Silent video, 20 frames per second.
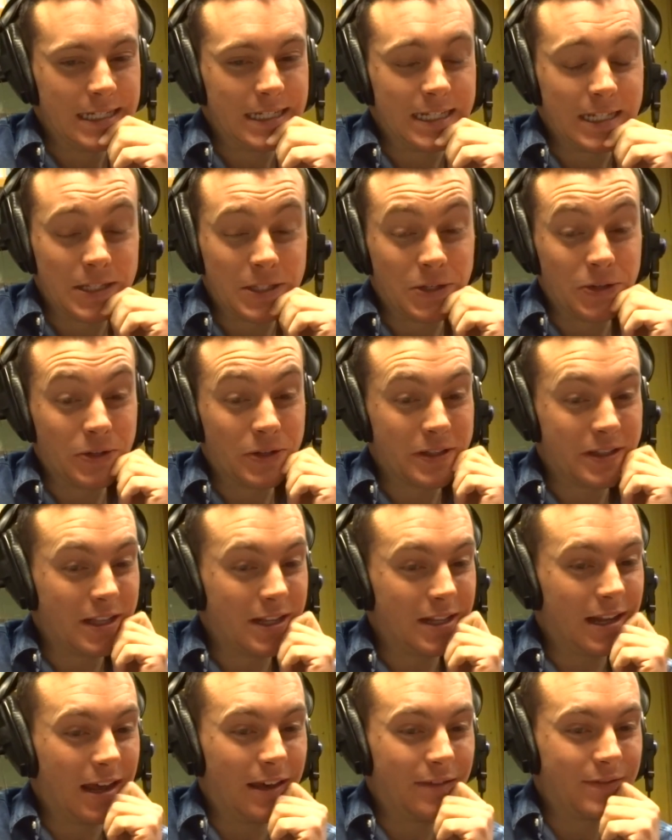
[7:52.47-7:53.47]
Still do it at
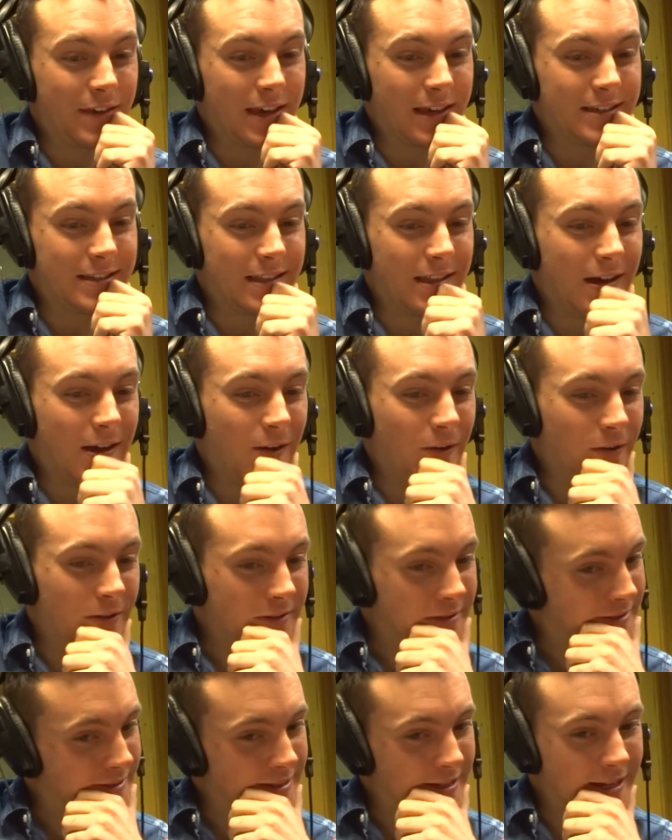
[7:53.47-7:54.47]
the live gigs now,
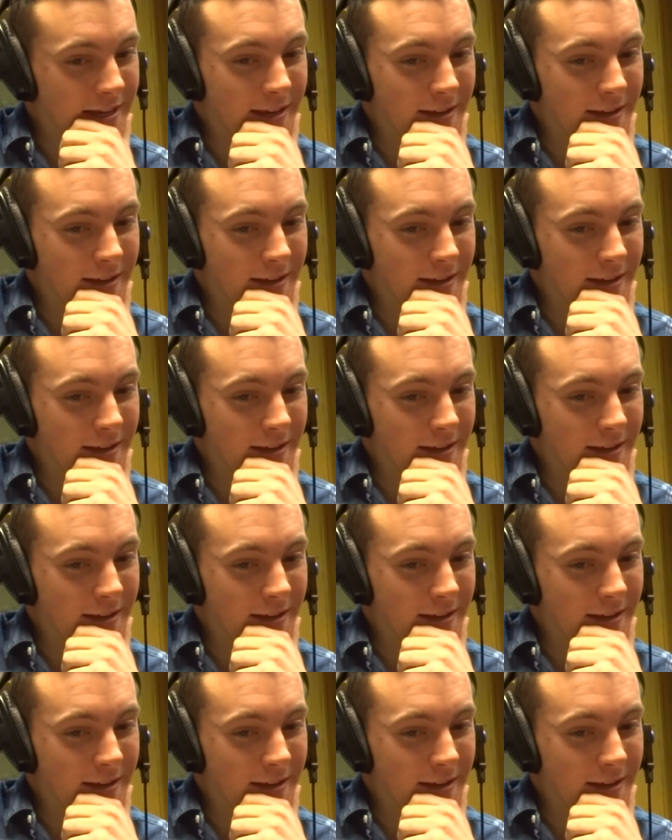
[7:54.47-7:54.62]
and